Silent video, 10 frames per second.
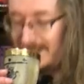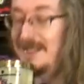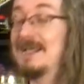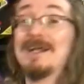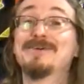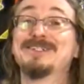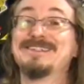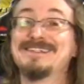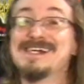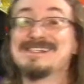And I
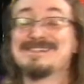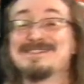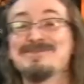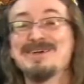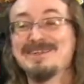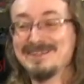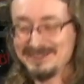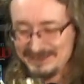wish you guys could smell this.